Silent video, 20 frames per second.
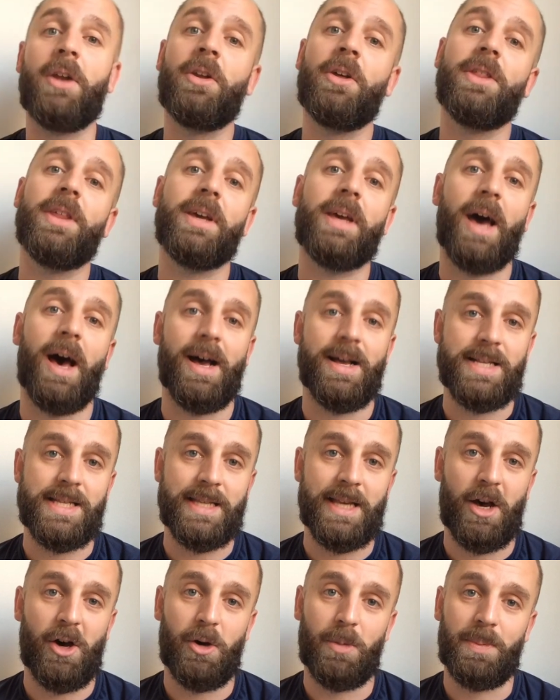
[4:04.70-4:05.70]
Another guy
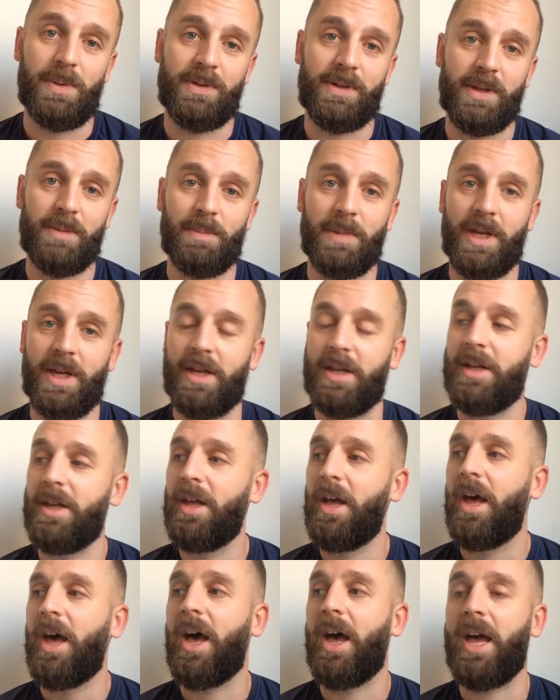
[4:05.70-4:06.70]
sat opposite me.
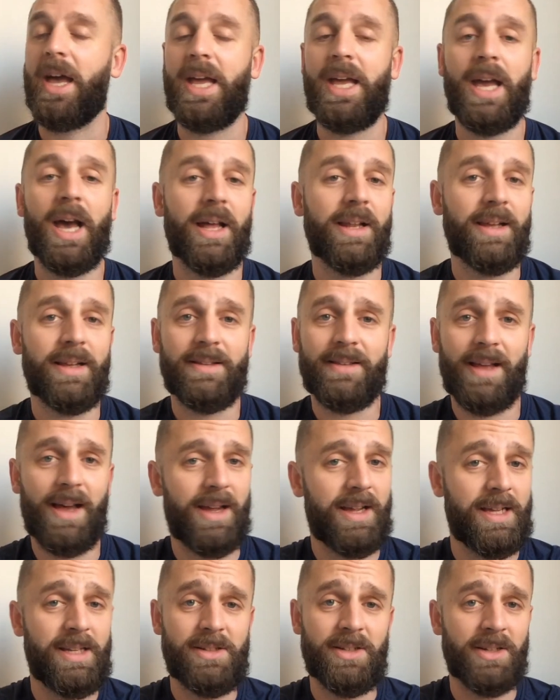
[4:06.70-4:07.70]

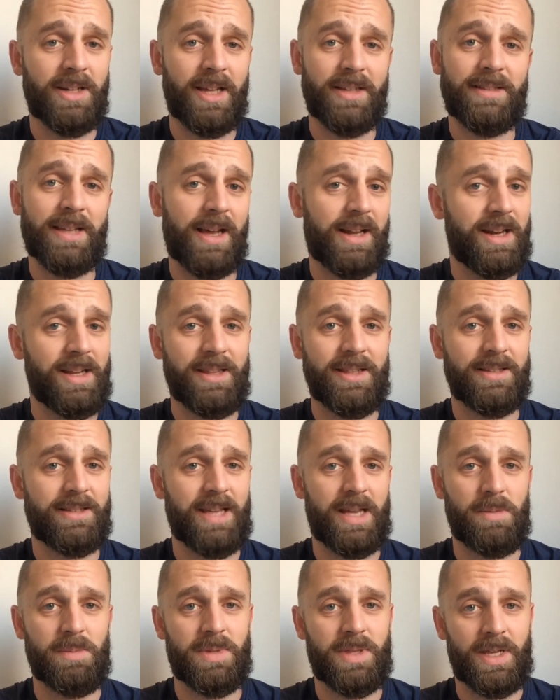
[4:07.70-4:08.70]
He'd done exactly the
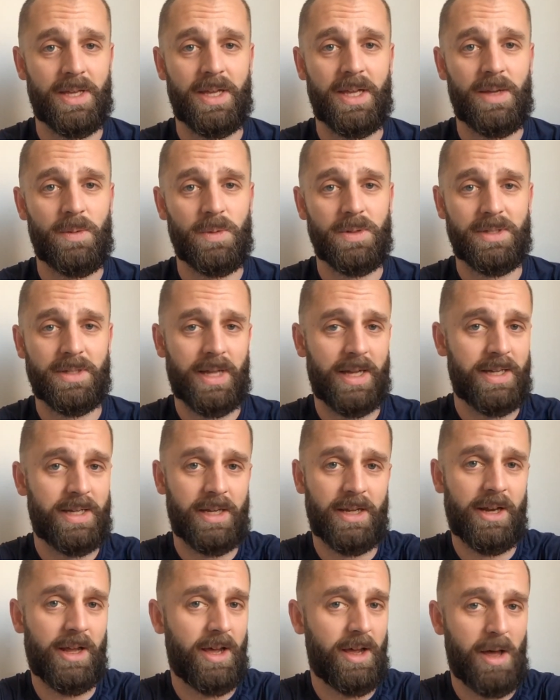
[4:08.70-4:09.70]
same thing. He was like
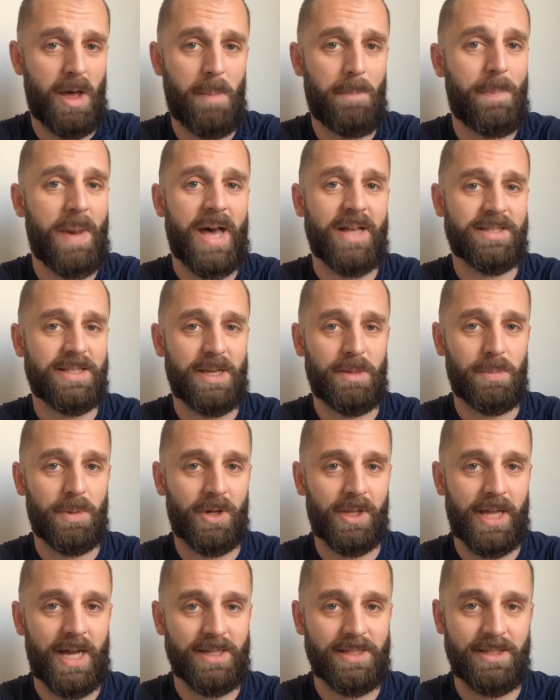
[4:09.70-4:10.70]
in a
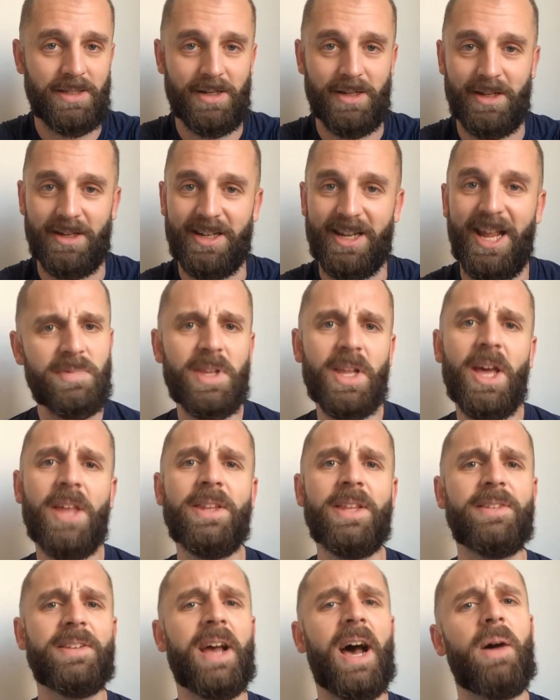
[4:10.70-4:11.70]
basketball accident.
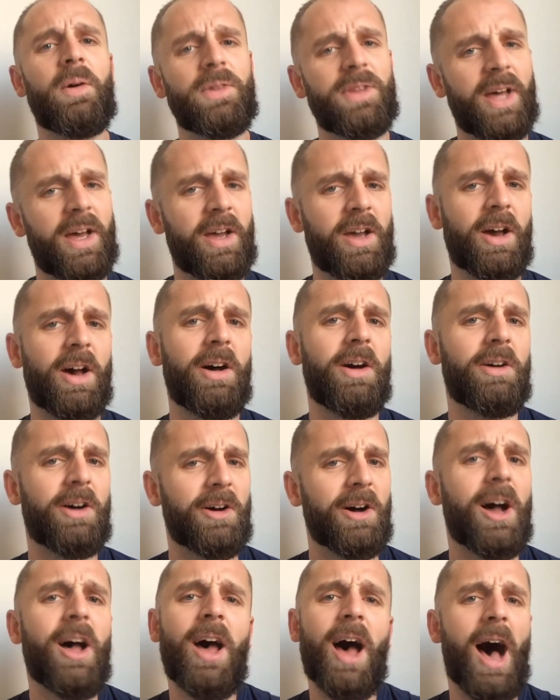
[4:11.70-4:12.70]
And this guy was like,
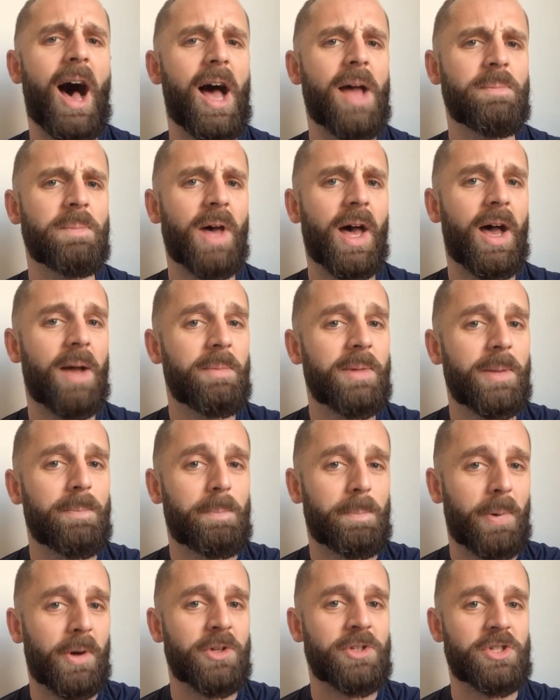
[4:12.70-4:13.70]
oh, I'm a
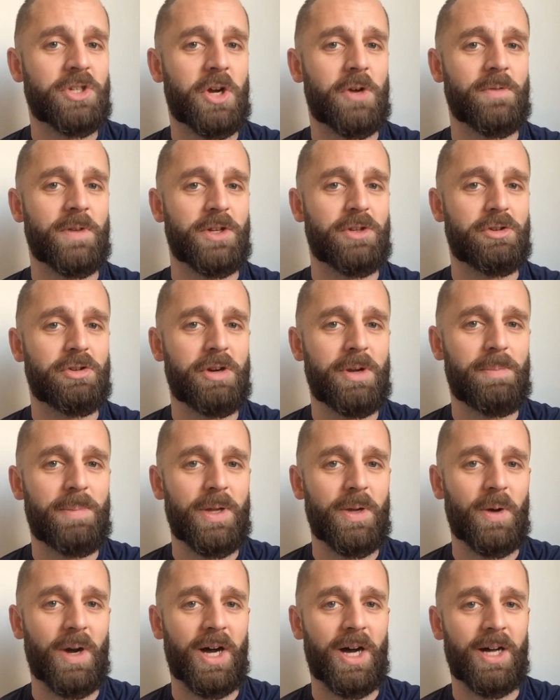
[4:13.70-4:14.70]
Bon Jovi
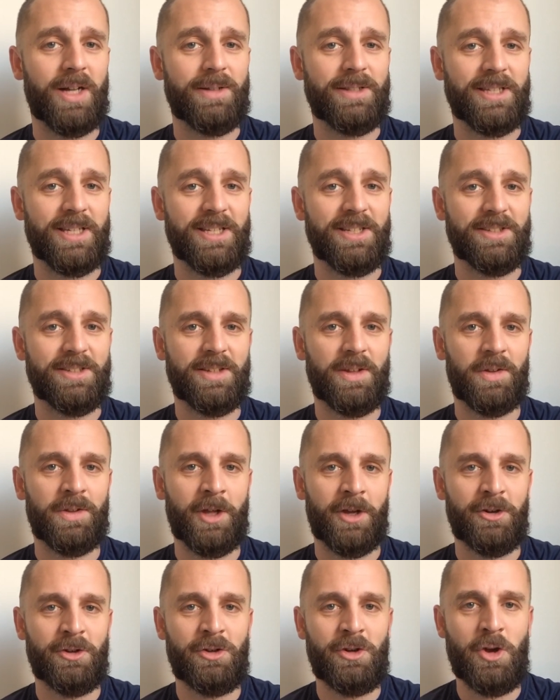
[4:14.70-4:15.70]
tribute artist. I was
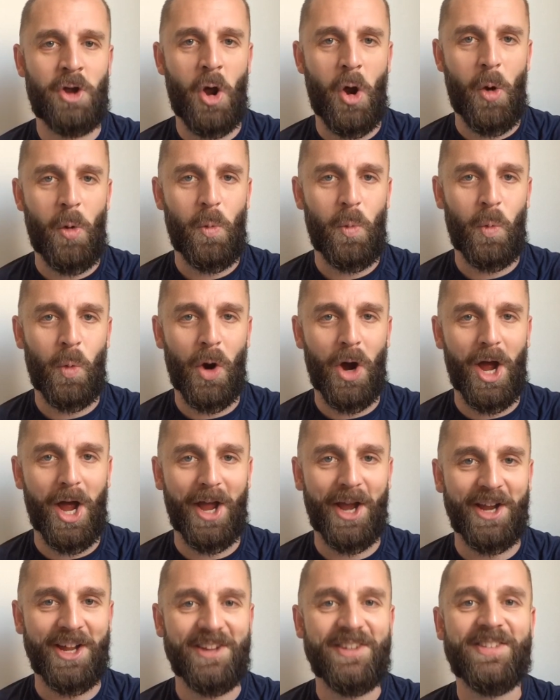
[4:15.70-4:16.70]
like, no
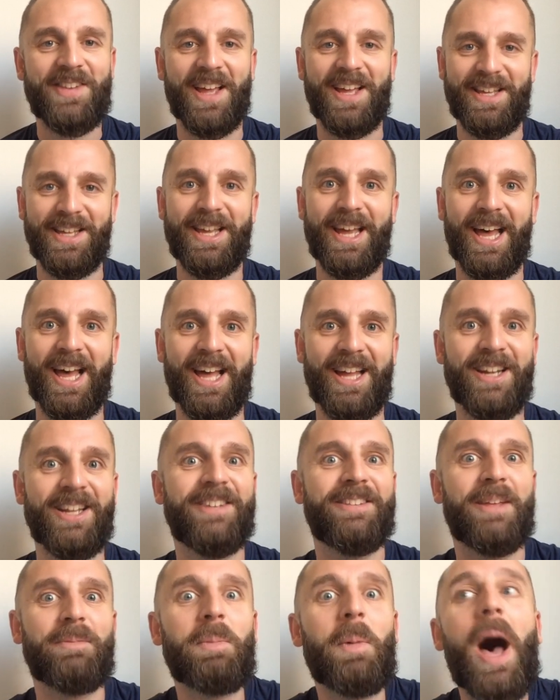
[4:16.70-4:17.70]
way. He's like, yeah. And
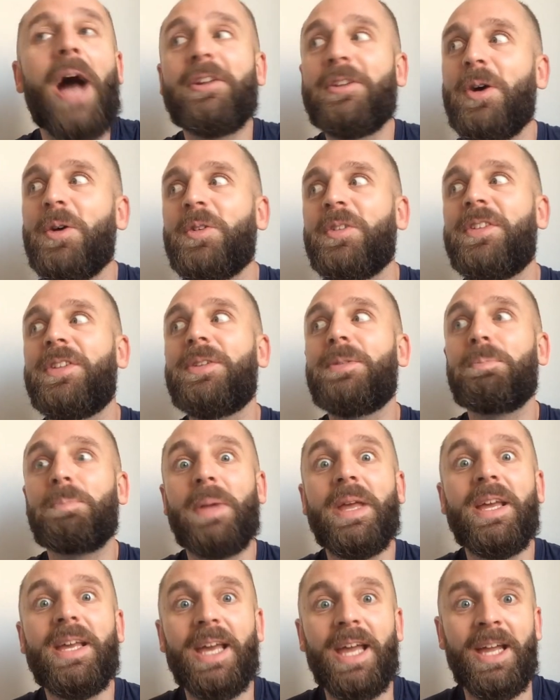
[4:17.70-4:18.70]
he said, I don't
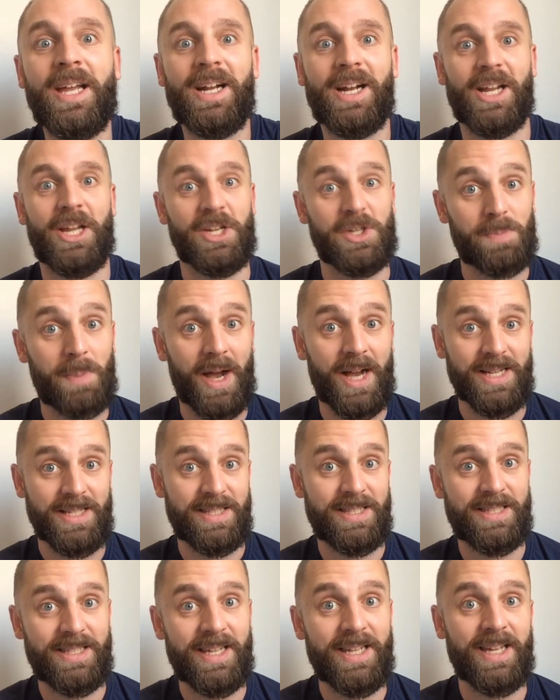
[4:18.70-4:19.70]
speak English, but I
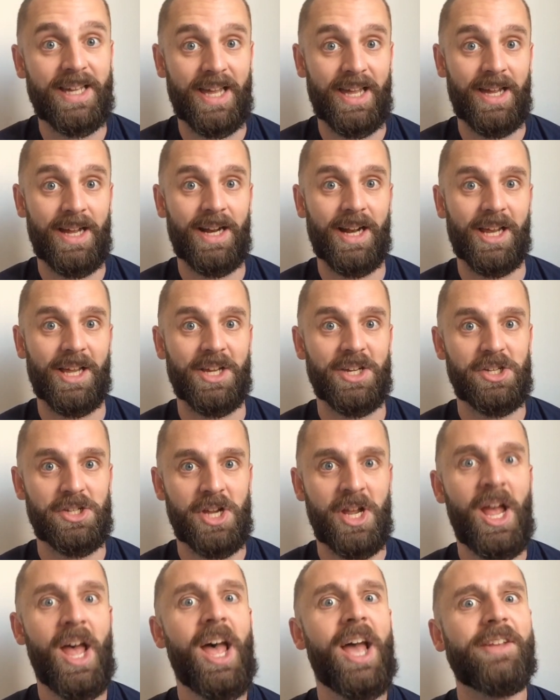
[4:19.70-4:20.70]
sing English.
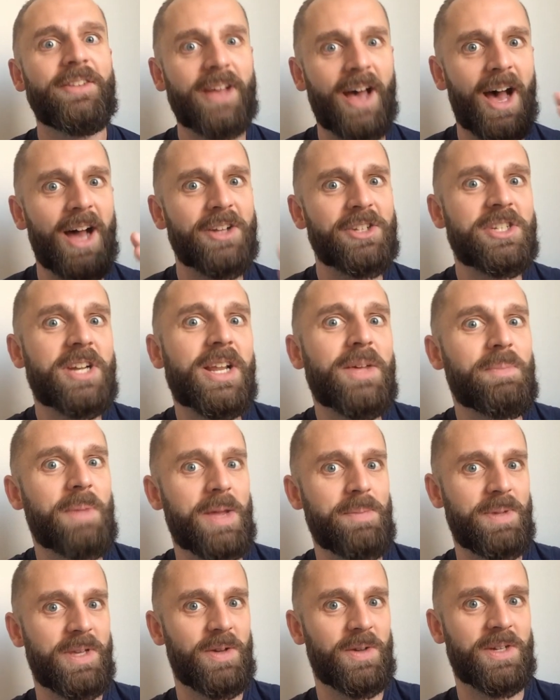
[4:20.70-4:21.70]
So actually,
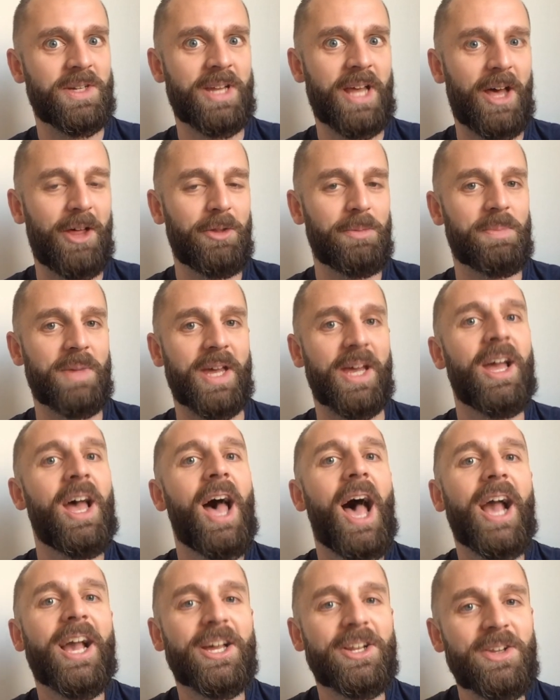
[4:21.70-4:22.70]
maybe you can help me.
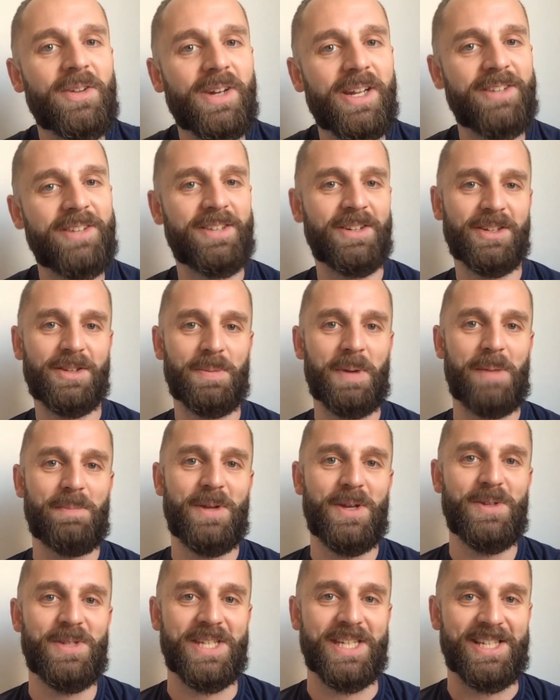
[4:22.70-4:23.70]
Can you listen to my
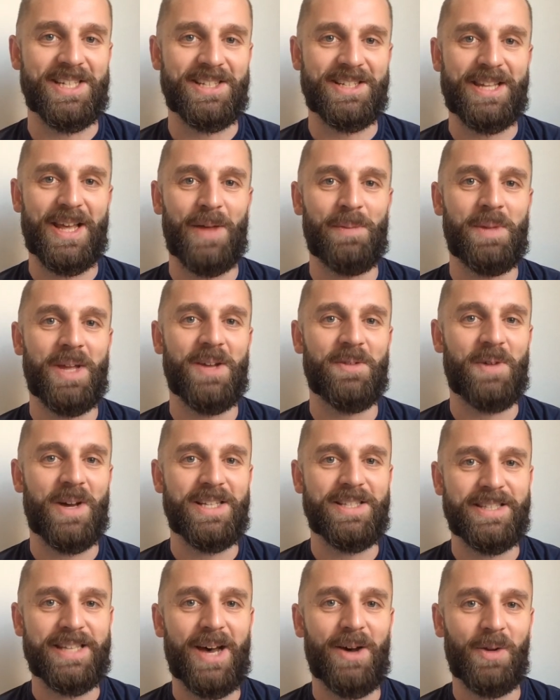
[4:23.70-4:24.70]
music and tell me if I
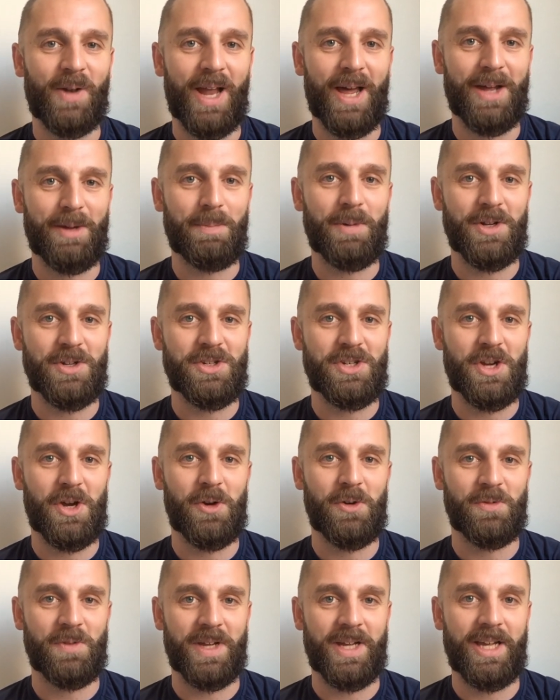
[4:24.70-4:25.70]
sound like Bon
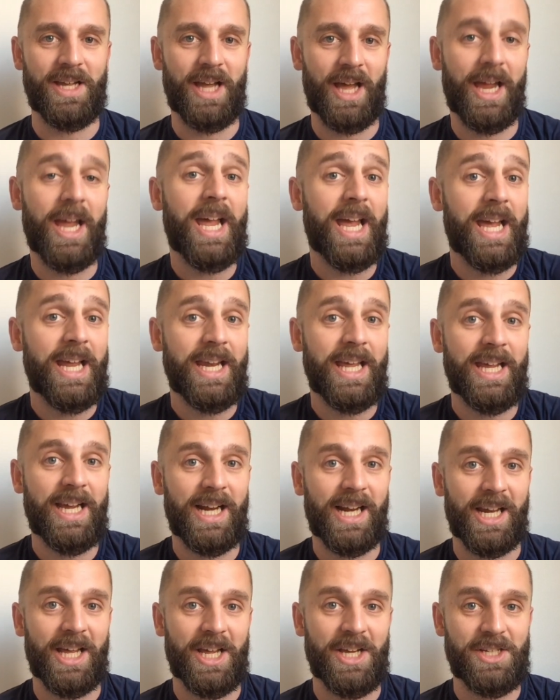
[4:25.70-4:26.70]
Jovi in
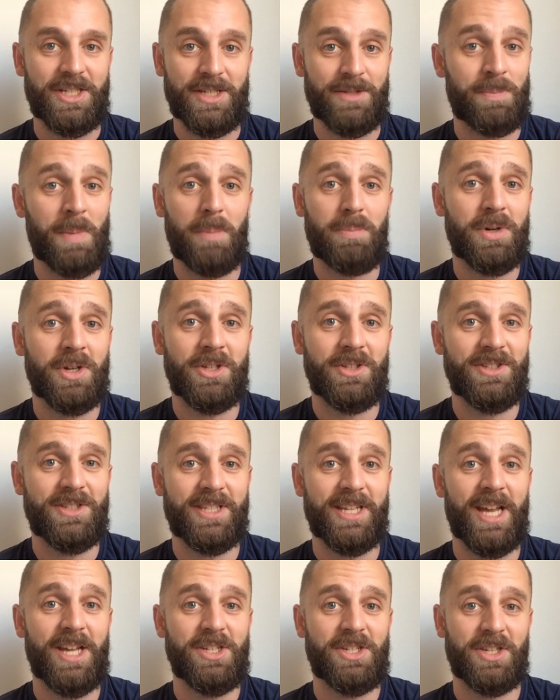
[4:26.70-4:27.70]
English? Is my
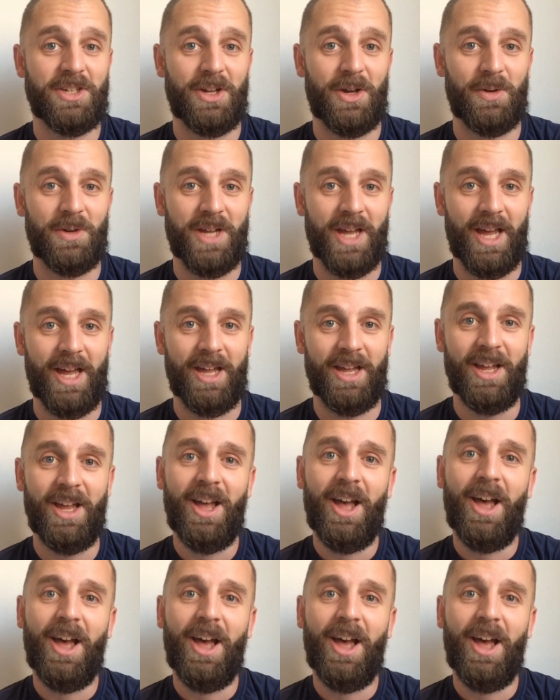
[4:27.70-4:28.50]
pronunciation okay?